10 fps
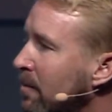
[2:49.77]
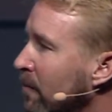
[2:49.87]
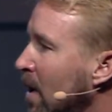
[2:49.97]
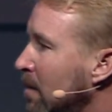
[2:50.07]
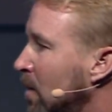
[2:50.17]

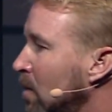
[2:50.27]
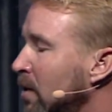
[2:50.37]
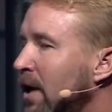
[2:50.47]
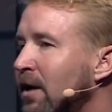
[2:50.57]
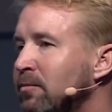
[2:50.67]
rabbit hole,
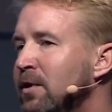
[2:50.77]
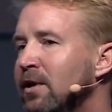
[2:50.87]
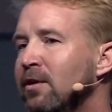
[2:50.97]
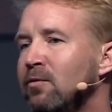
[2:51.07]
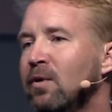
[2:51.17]
He asked me
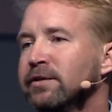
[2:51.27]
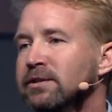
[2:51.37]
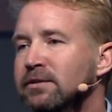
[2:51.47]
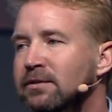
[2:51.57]
another question.